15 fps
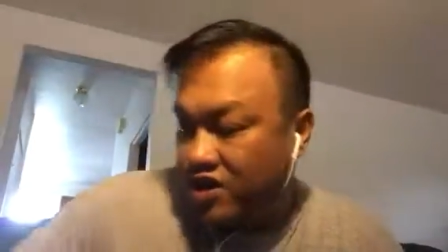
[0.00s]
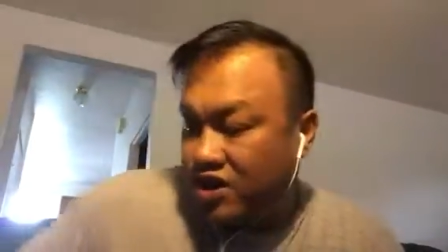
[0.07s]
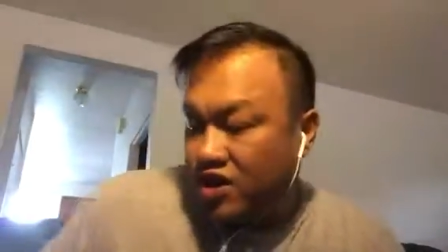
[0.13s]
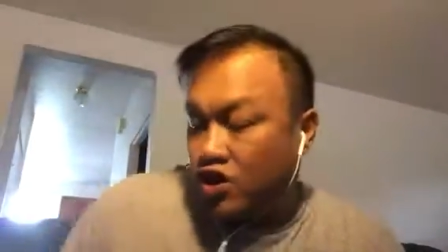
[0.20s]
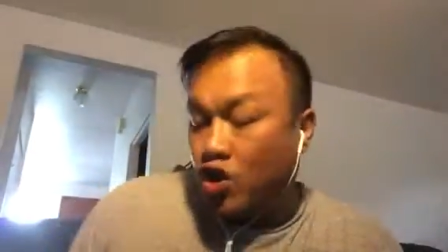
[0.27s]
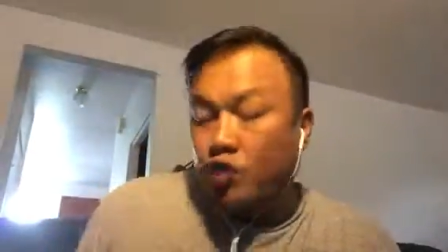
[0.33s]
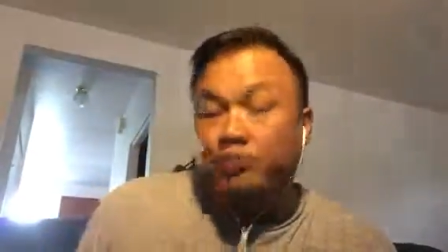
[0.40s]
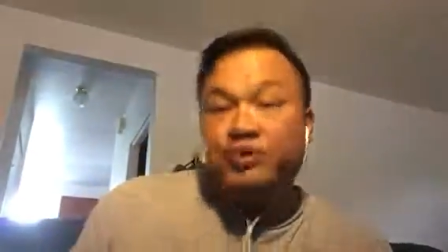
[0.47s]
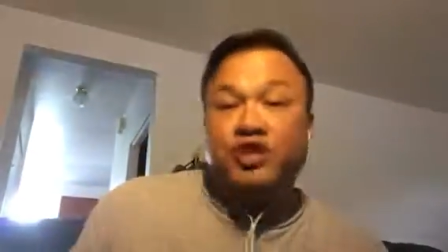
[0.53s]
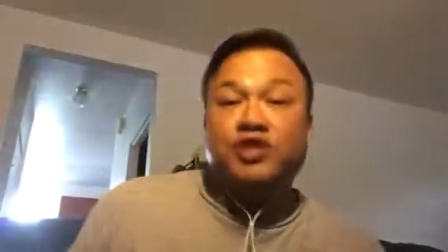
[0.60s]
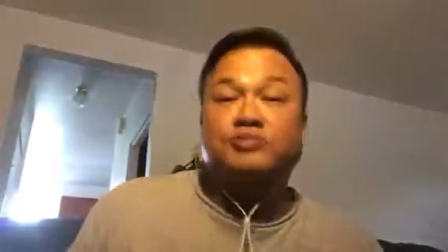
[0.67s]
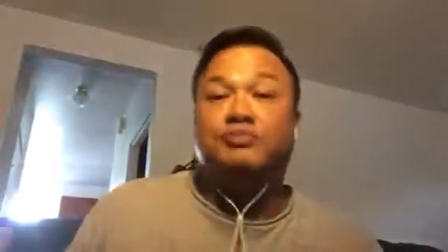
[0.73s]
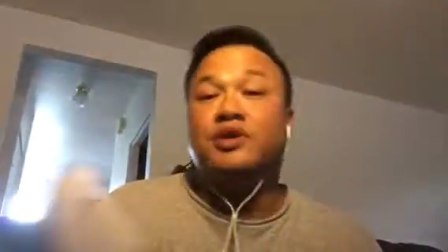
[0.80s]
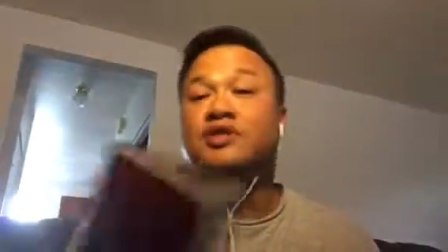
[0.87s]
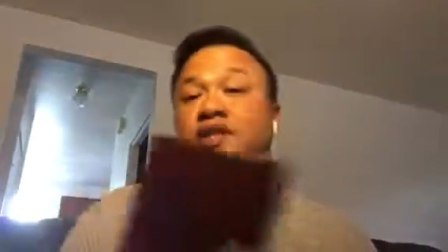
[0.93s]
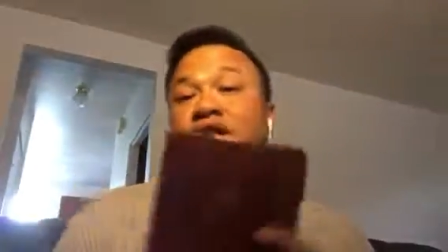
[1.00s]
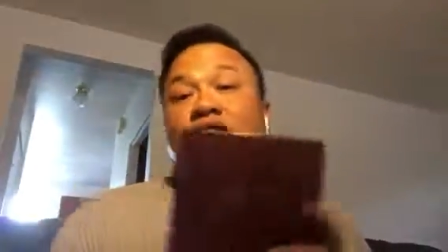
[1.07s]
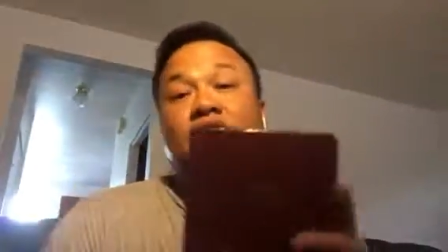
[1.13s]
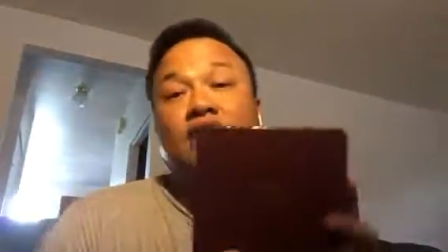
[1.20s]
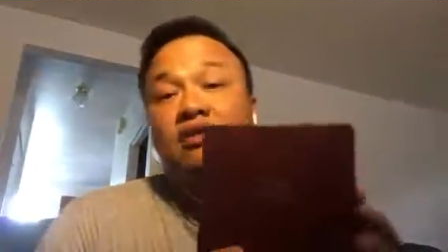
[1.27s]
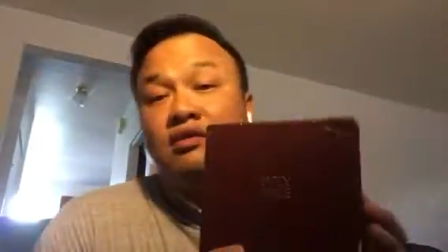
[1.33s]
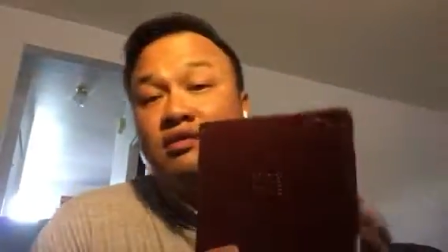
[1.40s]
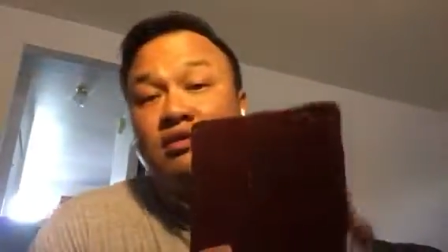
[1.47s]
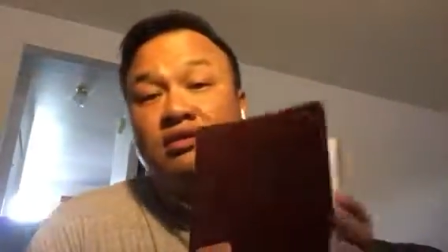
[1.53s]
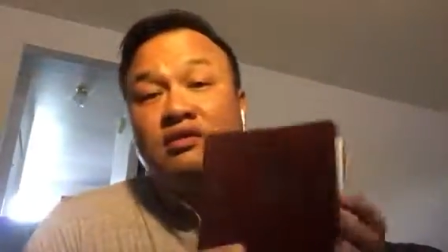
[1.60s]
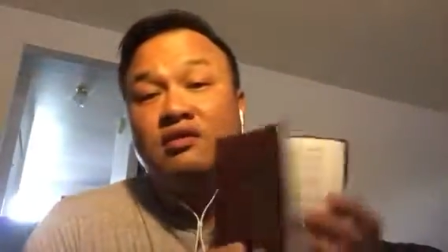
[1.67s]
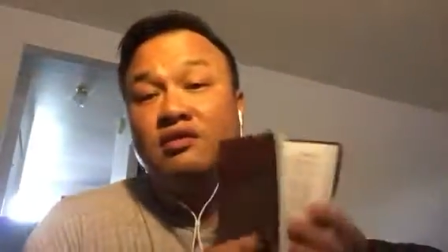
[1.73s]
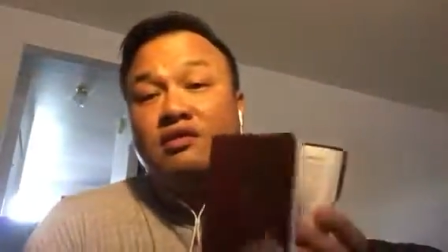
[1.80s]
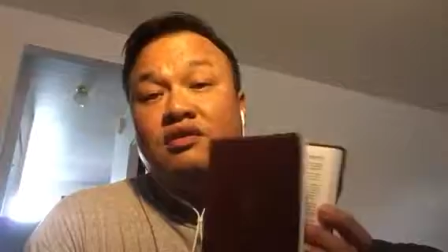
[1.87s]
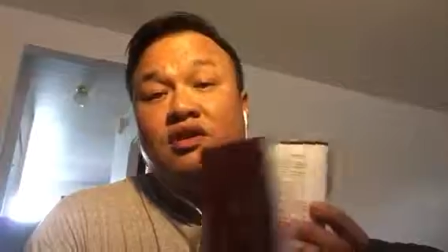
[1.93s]
You're going to open this book today
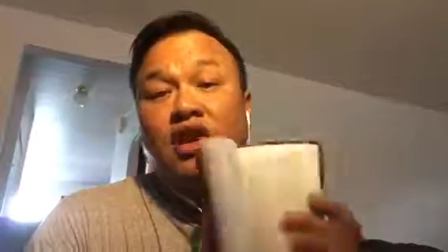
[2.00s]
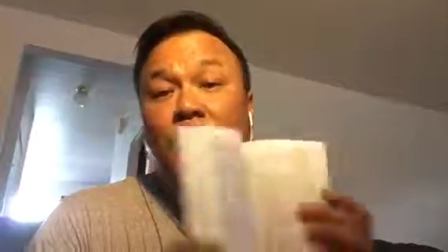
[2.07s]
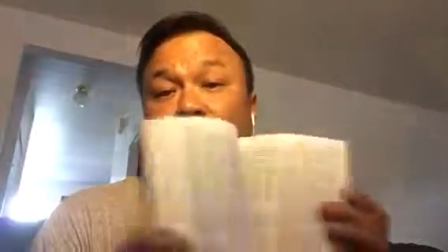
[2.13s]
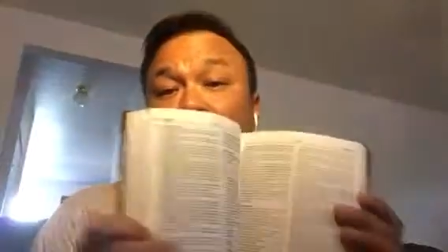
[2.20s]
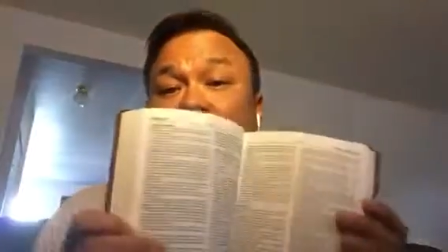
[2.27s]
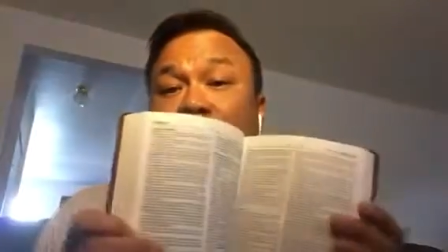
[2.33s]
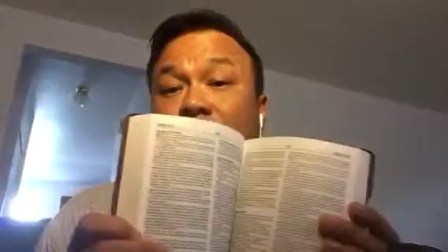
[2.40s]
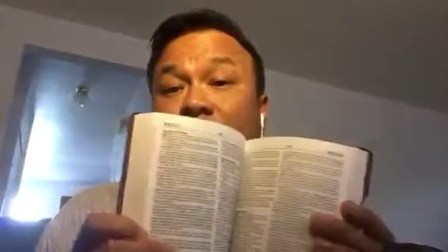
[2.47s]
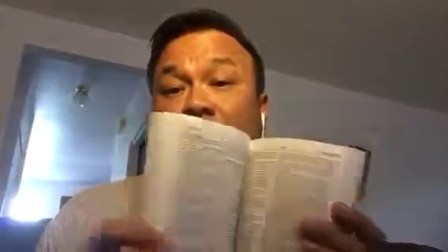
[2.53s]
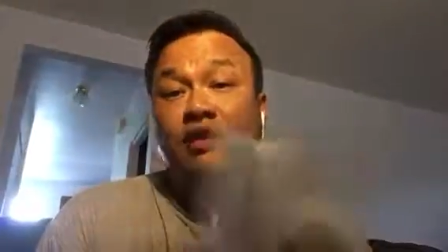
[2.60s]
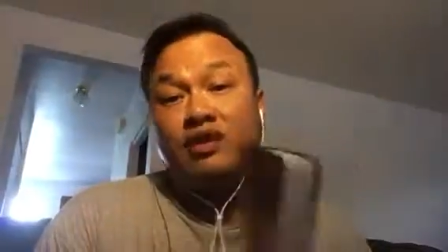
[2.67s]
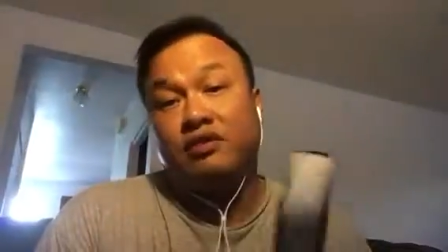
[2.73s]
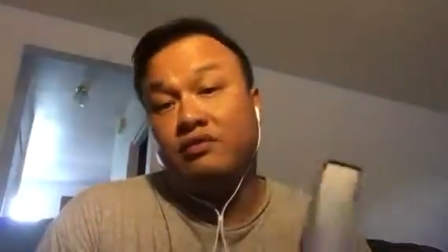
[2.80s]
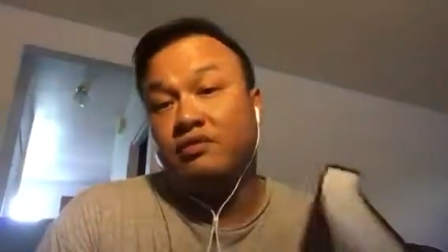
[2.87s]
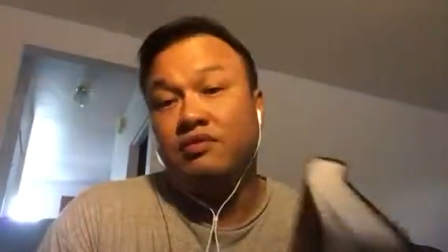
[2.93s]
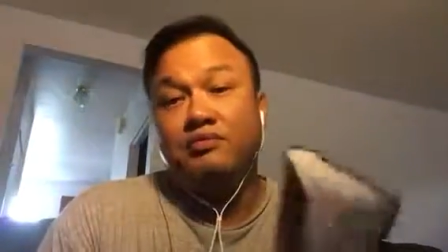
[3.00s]
and read about it